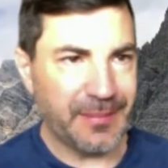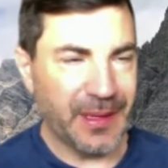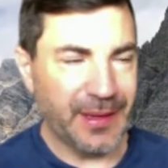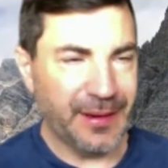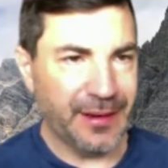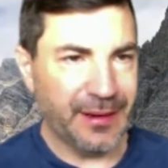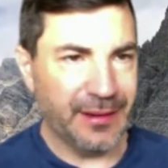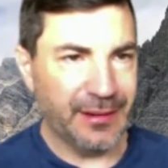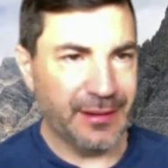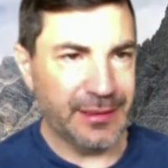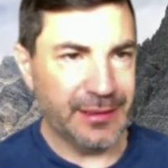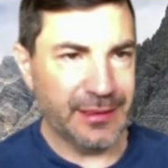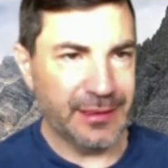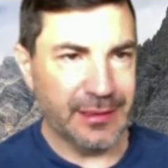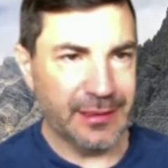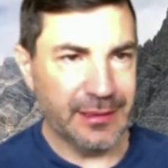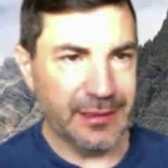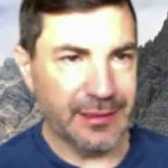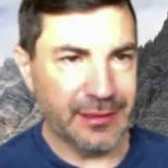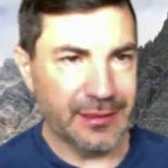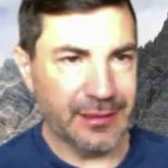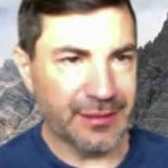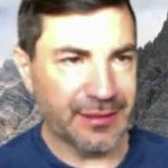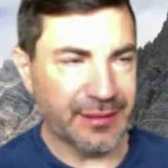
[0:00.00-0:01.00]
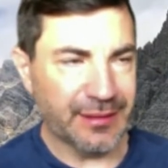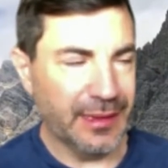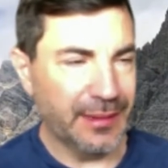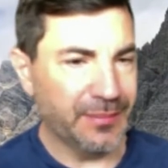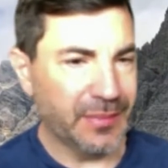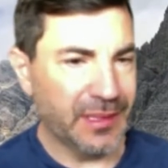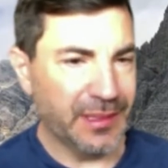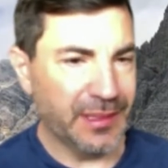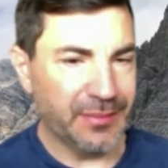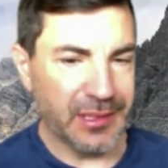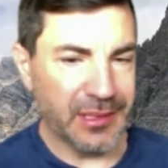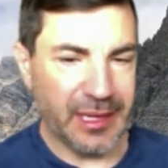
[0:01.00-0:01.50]
there and just let
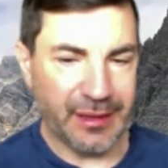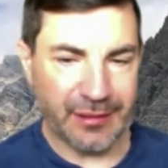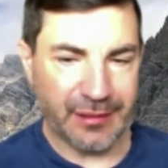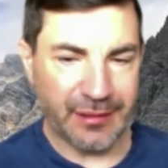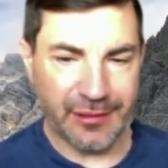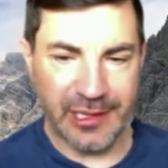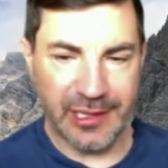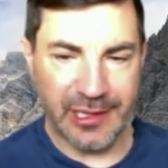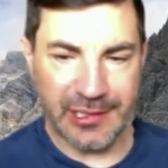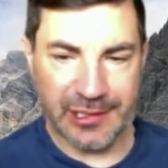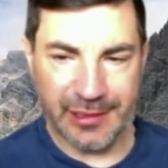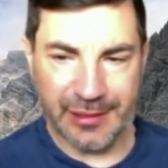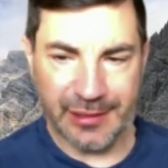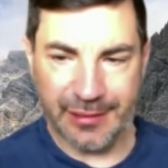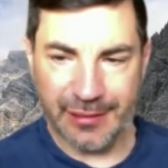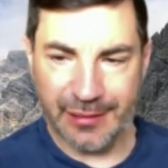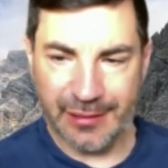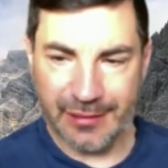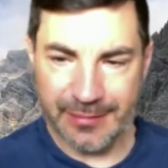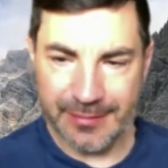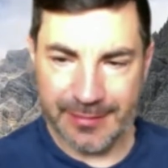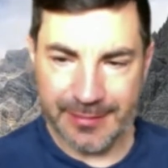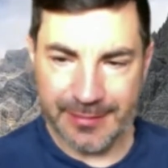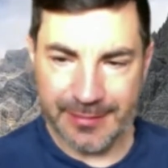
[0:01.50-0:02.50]
people ask questions.